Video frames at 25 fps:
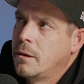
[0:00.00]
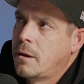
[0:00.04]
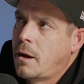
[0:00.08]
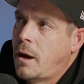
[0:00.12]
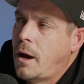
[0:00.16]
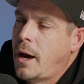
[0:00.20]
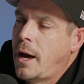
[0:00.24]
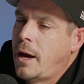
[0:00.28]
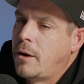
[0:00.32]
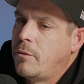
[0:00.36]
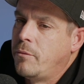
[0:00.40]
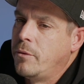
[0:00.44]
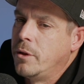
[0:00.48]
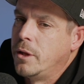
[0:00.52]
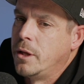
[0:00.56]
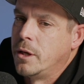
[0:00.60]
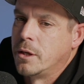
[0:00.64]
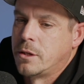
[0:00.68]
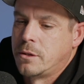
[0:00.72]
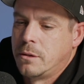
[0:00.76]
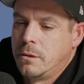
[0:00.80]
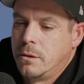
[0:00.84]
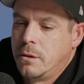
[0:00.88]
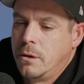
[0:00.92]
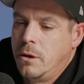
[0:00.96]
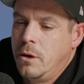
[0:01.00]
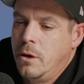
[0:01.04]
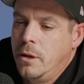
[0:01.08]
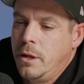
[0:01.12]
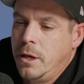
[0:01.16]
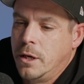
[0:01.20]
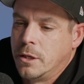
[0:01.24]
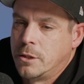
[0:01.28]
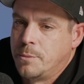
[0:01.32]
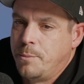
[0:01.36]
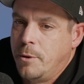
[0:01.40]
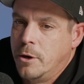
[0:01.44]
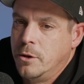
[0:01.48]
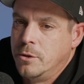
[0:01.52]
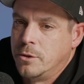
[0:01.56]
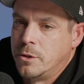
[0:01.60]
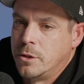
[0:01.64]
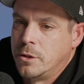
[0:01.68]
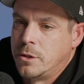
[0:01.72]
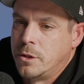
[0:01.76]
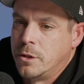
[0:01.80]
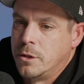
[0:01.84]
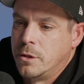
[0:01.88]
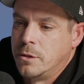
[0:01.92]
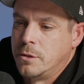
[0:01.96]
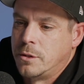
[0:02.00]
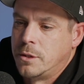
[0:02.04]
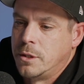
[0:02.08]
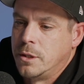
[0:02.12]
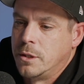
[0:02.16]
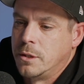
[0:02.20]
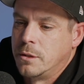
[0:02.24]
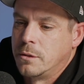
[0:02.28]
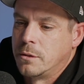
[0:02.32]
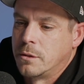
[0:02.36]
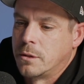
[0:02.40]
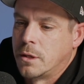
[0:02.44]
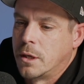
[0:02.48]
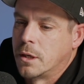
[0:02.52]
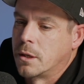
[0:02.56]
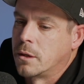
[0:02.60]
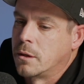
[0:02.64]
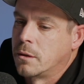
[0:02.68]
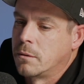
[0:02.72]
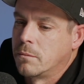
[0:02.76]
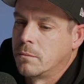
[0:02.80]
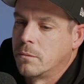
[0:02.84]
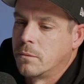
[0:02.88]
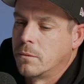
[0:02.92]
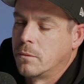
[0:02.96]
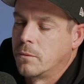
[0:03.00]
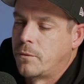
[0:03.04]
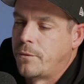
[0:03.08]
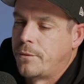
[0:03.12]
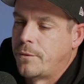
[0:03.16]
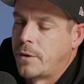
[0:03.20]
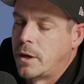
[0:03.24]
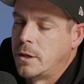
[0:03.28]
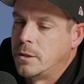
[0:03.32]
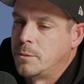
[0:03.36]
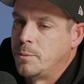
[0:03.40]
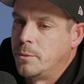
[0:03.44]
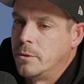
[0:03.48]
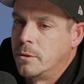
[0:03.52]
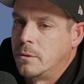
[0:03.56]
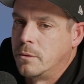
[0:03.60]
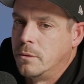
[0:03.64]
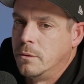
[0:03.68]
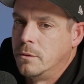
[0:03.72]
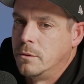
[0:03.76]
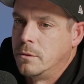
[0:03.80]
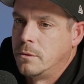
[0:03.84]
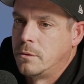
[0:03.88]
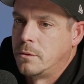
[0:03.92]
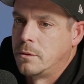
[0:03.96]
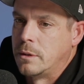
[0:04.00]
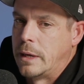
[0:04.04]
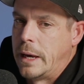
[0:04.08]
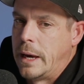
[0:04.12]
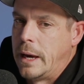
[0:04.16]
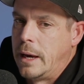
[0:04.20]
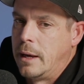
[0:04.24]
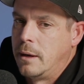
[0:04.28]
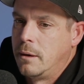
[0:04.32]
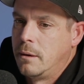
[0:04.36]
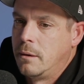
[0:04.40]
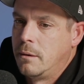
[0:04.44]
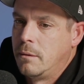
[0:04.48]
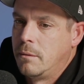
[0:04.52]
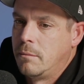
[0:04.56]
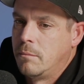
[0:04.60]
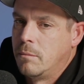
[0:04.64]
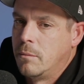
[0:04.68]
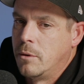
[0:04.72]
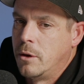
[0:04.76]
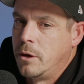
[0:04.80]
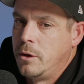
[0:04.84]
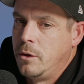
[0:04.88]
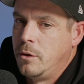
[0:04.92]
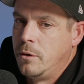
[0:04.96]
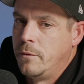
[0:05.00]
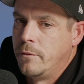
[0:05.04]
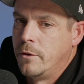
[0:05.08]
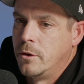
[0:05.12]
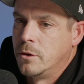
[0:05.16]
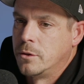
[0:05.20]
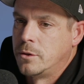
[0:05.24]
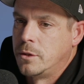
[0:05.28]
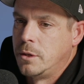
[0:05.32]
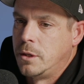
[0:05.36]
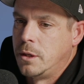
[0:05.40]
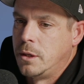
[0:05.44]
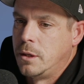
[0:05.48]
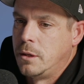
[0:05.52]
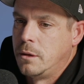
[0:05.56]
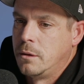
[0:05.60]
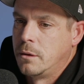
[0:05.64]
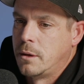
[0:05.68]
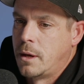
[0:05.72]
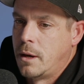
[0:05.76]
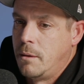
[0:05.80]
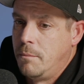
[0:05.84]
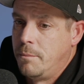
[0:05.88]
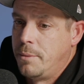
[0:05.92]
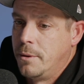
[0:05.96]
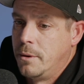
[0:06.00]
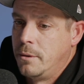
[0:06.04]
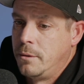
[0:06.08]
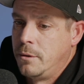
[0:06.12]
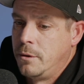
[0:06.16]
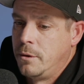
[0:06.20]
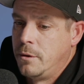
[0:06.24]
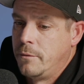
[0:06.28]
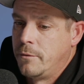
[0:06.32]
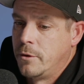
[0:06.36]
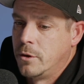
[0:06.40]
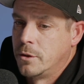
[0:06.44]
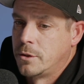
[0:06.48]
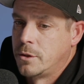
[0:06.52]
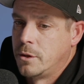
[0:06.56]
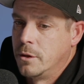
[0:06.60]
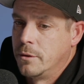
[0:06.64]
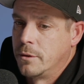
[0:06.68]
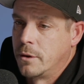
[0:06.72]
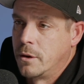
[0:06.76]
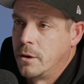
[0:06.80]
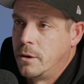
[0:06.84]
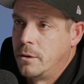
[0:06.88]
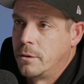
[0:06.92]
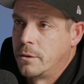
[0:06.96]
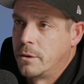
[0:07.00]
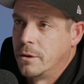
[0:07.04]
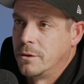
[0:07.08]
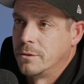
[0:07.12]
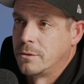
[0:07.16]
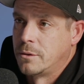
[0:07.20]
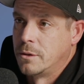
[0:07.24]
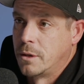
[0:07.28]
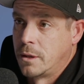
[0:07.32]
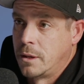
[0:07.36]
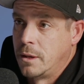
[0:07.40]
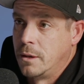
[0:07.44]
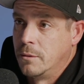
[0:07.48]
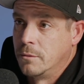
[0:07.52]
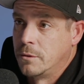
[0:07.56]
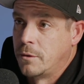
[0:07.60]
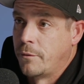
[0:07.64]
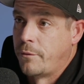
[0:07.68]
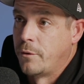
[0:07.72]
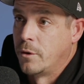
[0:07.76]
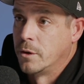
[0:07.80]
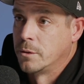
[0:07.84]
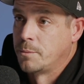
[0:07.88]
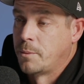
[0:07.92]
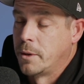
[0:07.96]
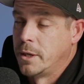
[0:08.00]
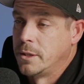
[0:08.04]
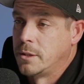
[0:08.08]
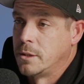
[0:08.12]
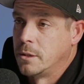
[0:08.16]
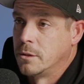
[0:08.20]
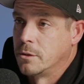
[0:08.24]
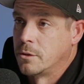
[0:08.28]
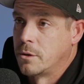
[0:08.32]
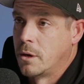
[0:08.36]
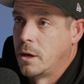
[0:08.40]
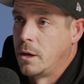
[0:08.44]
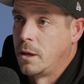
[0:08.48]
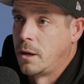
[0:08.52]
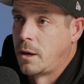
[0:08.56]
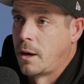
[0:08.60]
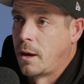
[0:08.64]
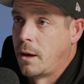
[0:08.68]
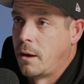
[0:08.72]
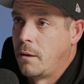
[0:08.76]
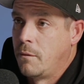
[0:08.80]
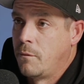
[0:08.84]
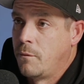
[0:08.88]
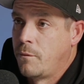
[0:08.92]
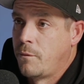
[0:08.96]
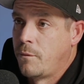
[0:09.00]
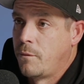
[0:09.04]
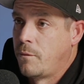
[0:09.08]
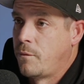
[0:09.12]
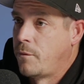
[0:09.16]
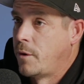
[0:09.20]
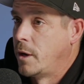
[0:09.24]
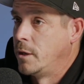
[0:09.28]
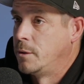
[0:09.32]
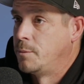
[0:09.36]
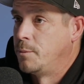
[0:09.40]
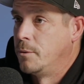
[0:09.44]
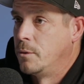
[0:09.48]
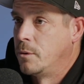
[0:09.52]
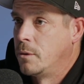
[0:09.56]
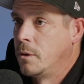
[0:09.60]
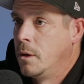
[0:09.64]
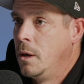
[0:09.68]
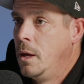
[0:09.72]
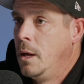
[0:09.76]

I had a really early exposure to those things. Like Facebook was at my university at Bond University on the Gold Coast, I think it was the first place in Australia to have Facebook